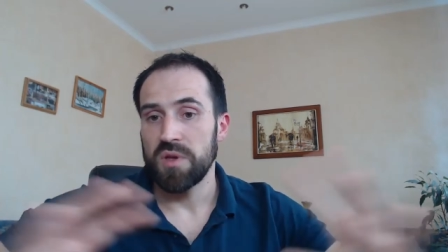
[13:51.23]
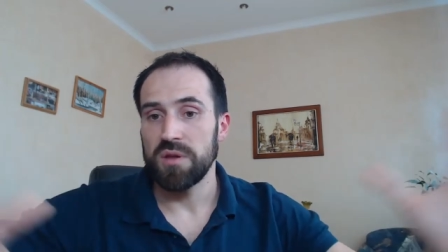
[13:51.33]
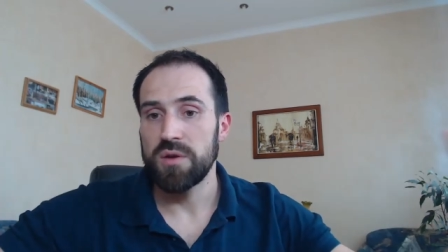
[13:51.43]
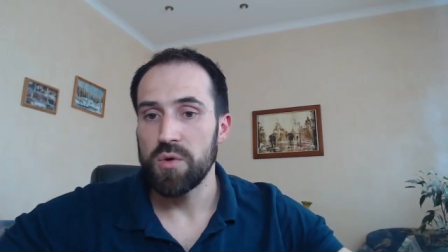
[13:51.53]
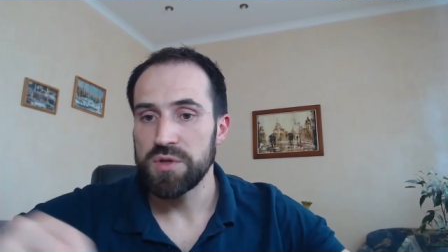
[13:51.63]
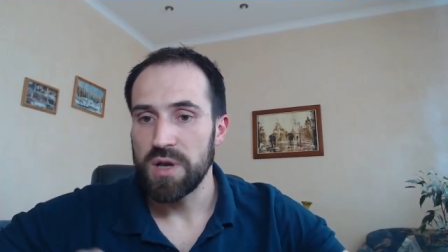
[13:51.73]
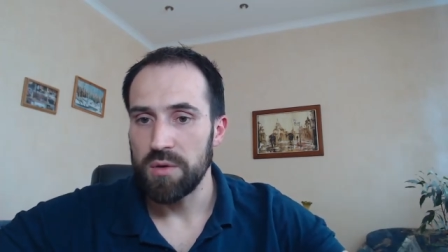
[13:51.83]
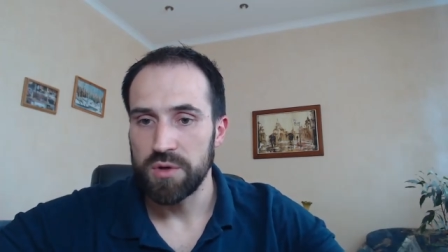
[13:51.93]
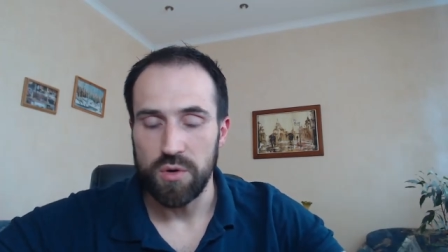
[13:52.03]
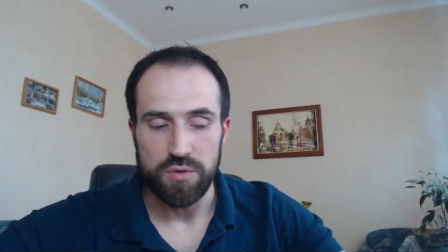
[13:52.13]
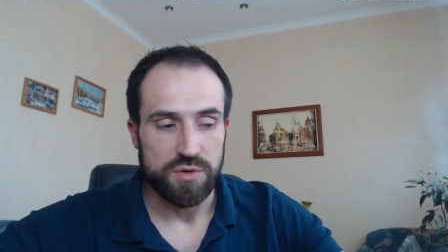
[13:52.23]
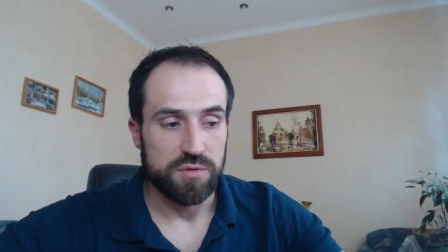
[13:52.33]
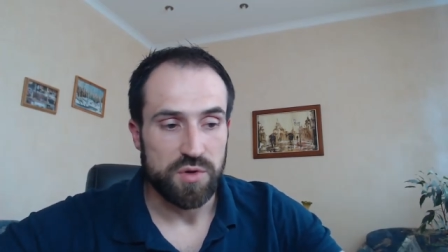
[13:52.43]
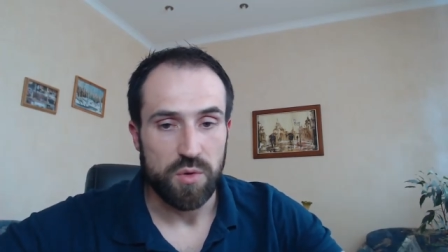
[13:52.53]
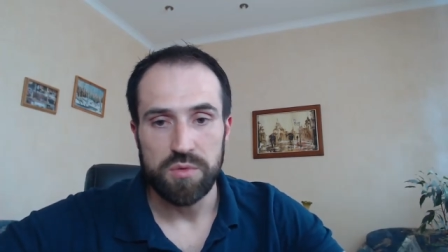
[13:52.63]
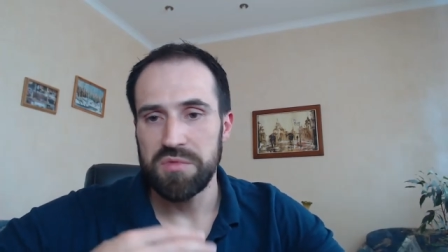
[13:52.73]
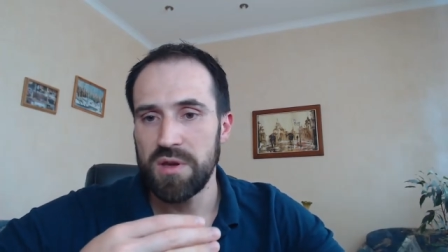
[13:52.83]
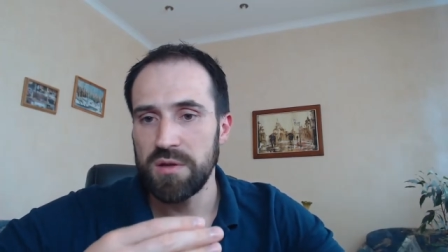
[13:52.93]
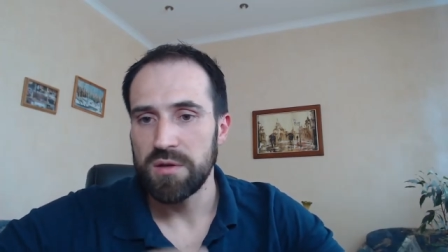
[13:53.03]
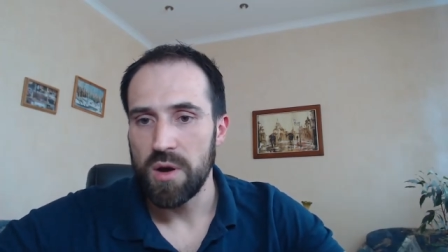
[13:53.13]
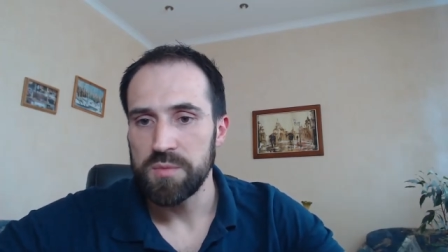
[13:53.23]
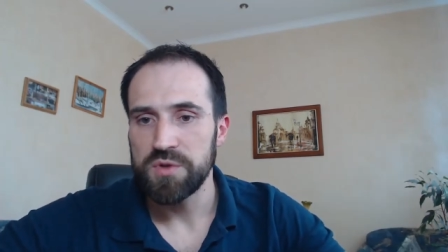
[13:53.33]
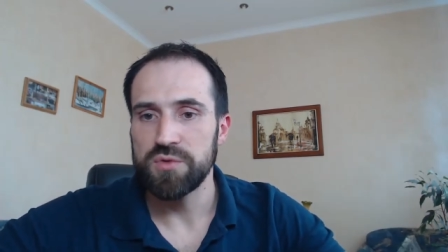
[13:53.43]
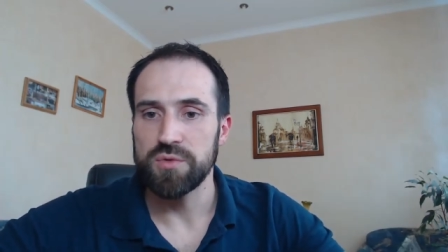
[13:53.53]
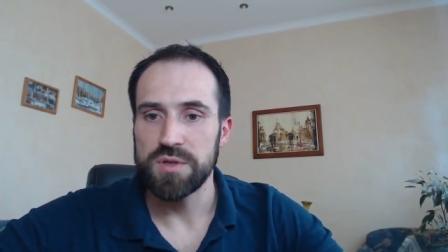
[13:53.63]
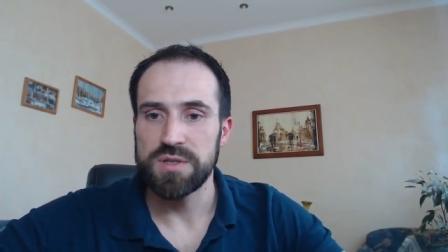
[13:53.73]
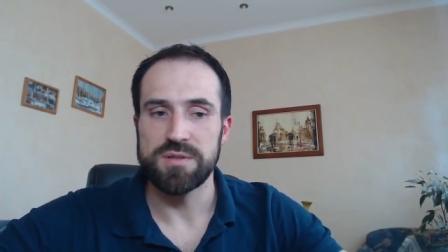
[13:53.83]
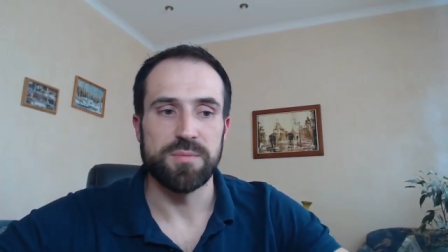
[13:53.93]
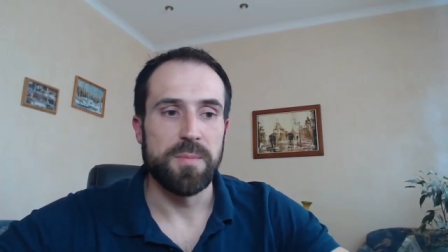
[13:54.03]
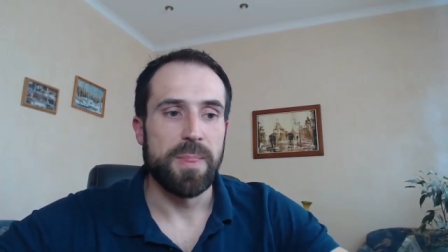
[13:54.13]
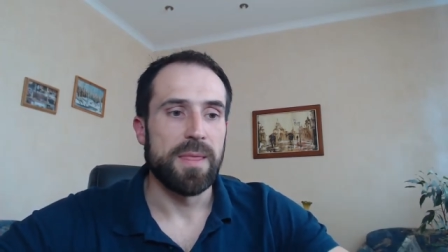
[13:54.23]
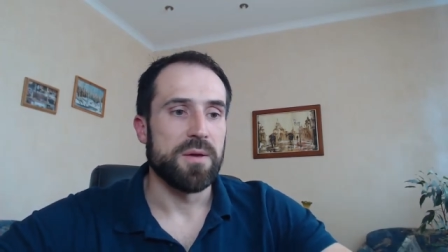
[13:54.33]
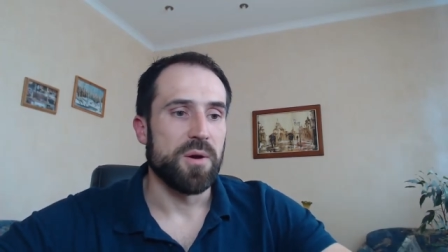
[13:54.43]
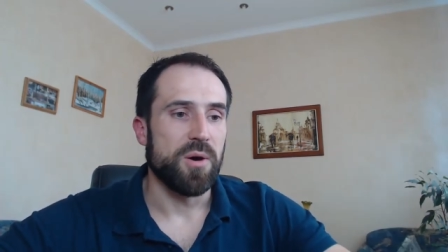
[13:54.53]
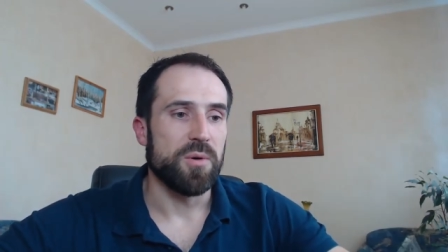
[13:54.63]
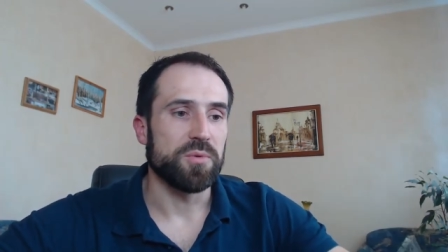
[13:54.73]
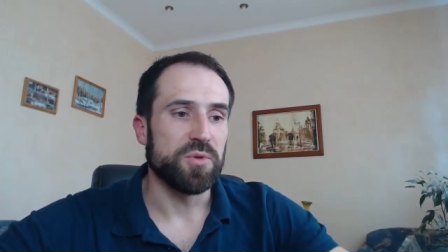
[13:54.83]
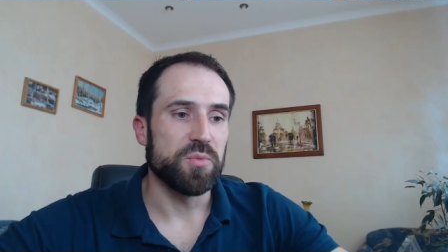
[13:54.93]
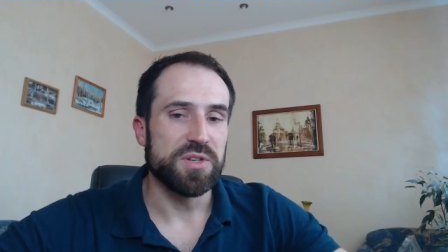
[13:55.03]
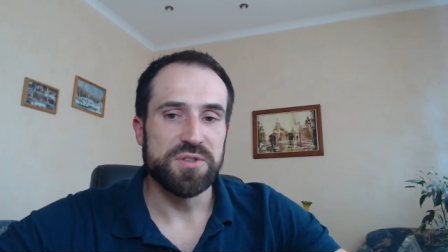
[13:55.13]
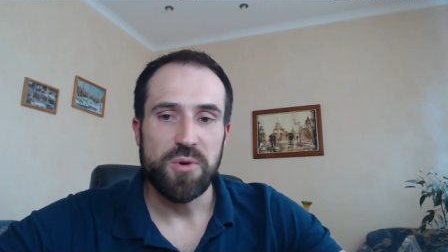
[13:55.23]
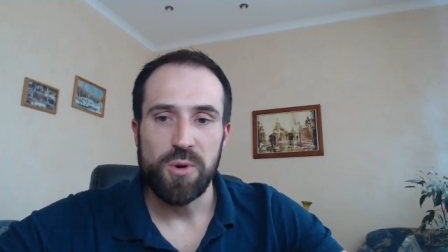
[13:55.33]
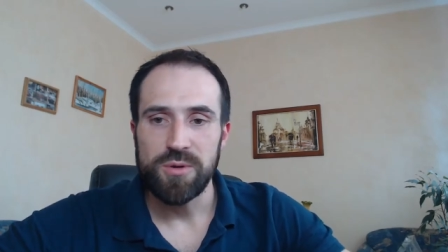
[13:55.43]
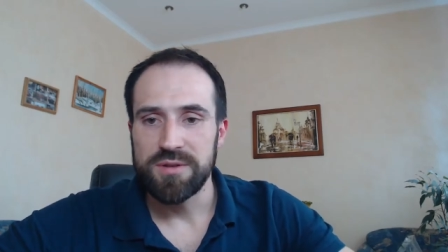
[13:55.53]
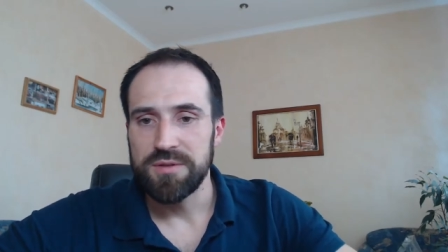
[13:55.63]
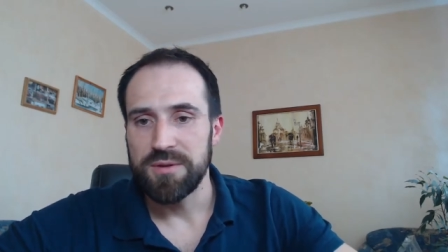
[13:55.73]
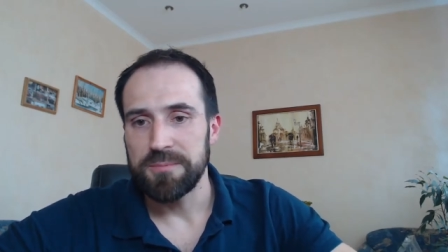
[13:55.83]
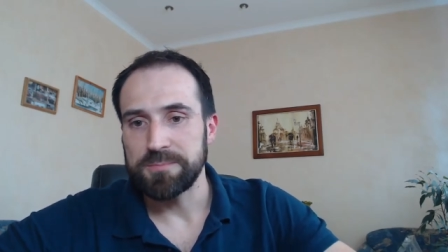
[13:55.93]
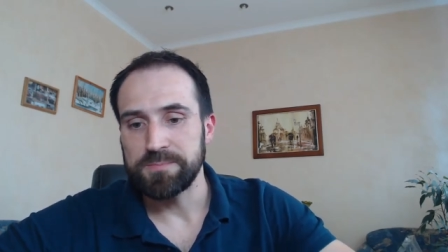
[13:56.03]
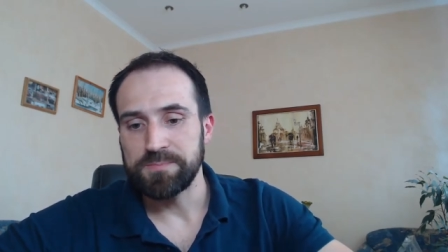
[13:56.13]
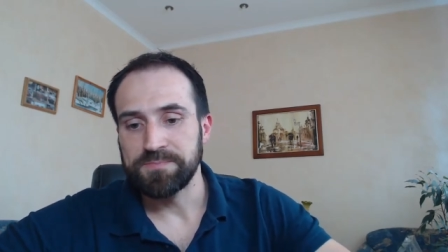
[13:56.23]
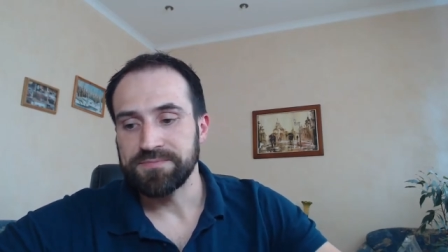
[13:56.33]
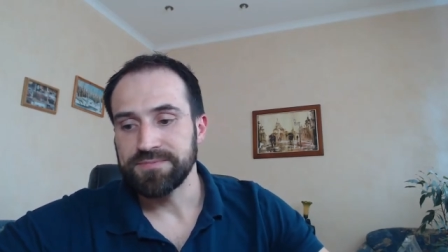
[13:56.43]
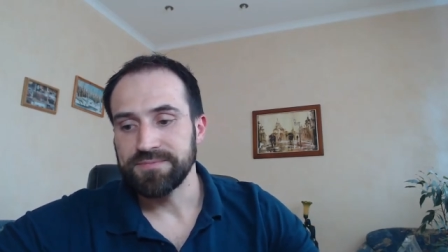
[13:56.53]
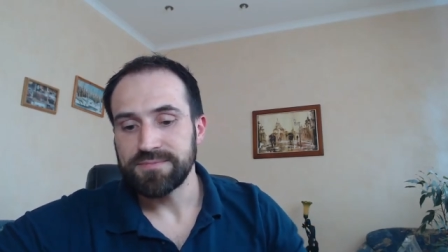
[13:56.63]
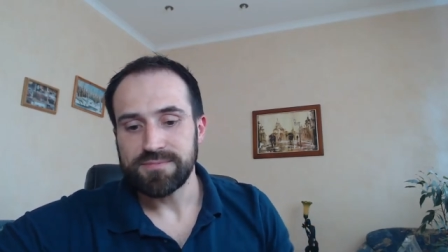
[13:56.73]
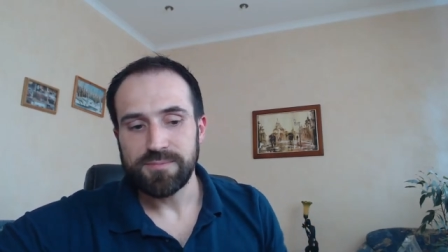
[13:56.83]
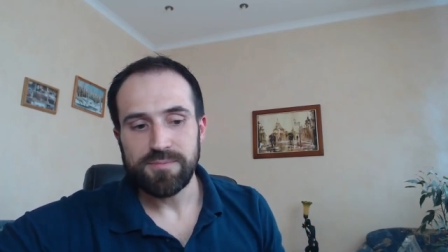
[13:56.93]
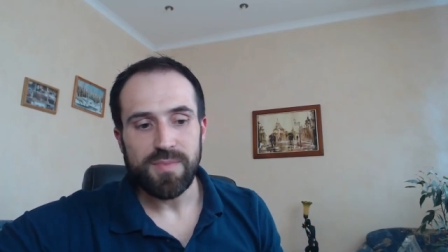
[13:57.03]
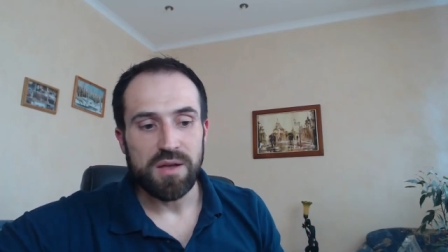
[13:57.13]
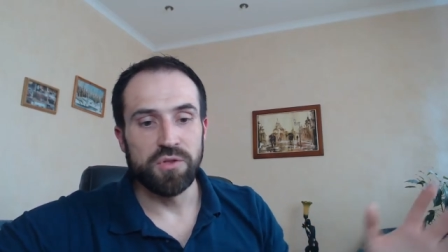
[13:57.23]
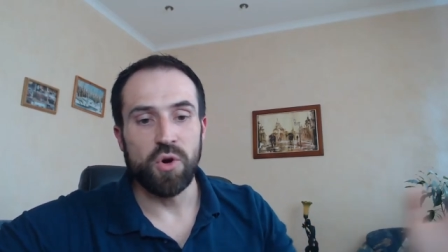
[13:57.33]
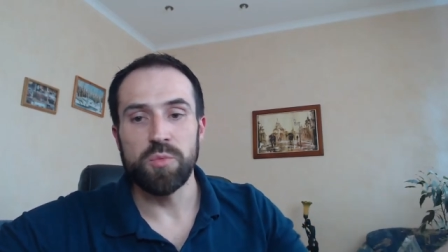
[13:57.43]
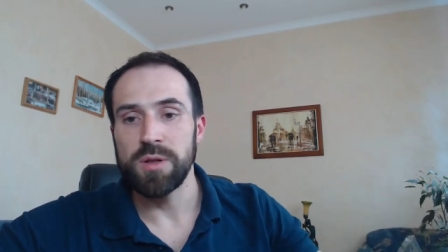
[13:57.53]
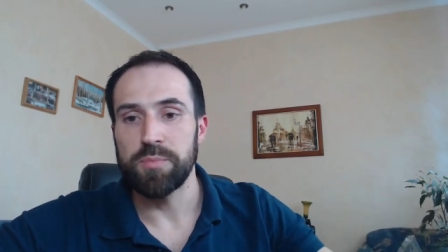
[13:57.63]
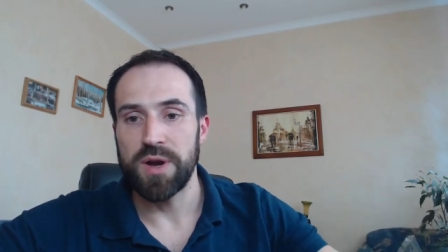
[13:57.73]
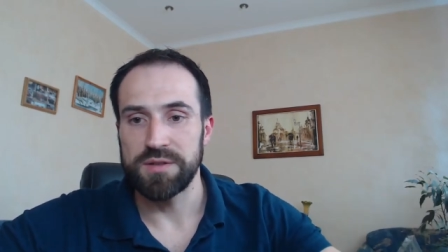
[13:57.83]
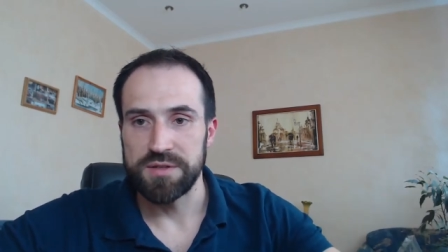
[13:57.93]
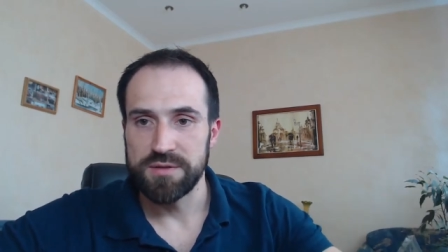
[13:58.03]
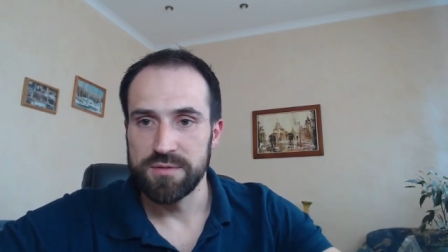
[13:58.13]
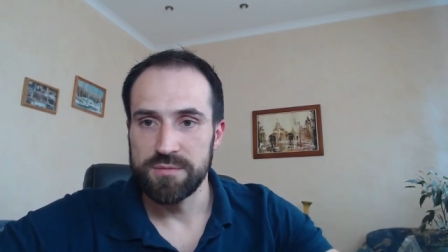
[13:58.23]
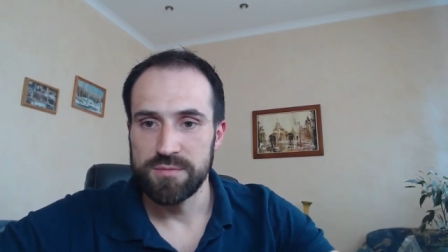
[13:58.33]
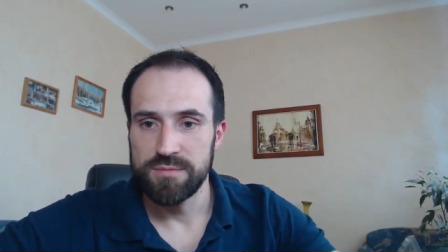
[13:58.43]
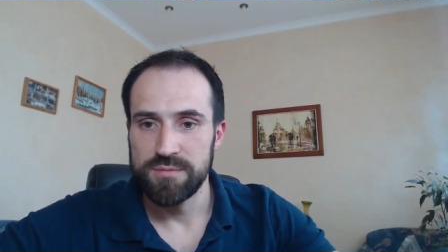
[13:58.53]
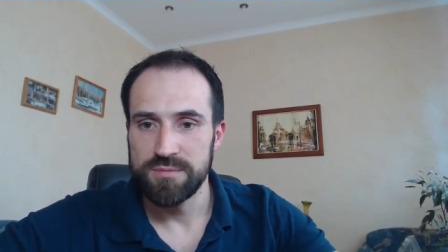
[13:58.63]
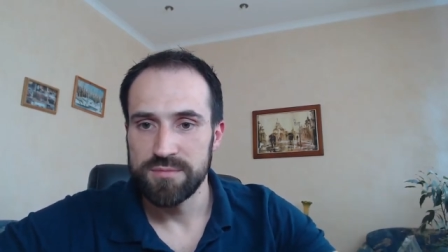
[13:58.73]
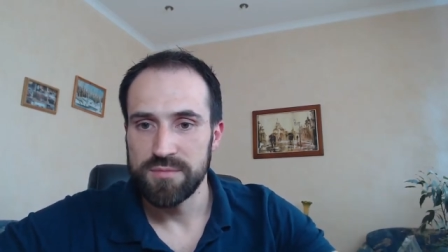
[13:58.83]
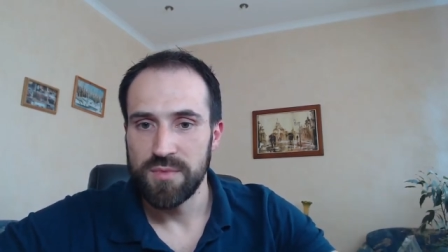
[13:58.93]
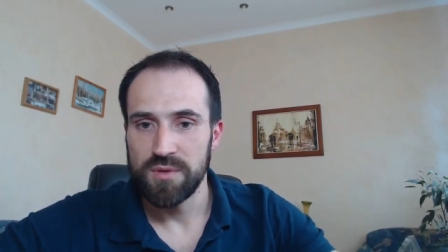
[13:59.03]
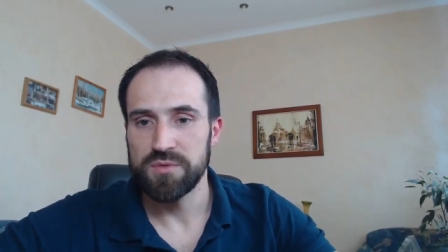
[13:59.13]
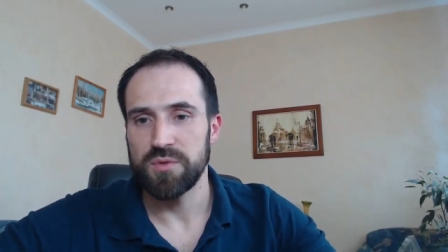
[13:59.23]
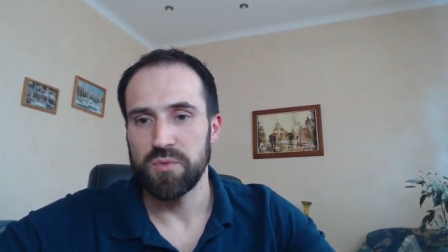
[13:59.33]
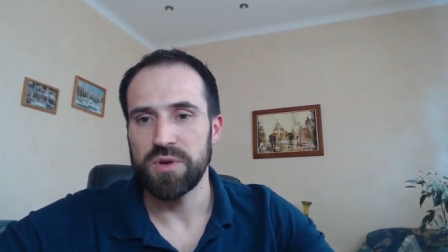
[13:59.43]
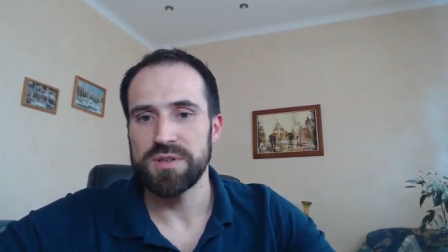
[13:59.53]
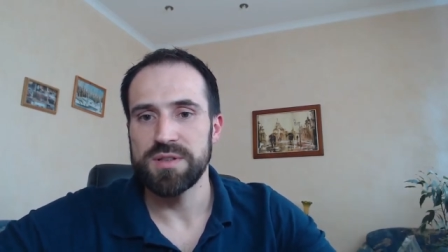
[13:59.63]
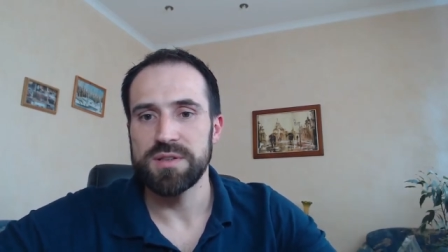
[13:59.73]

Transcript: it goes how it goes. So it comes to this, uh, to what is called um, normal practice. So what is